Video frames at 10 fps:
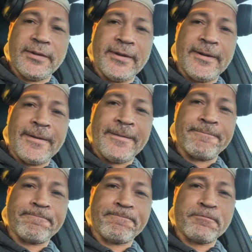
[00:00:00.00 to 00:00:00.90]

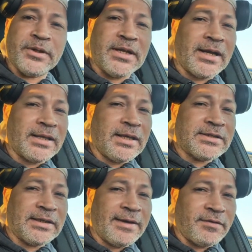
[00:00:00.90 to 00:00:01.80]
um, but not
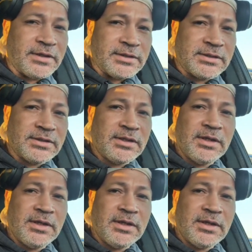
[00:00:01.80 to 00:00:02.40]
against lefties.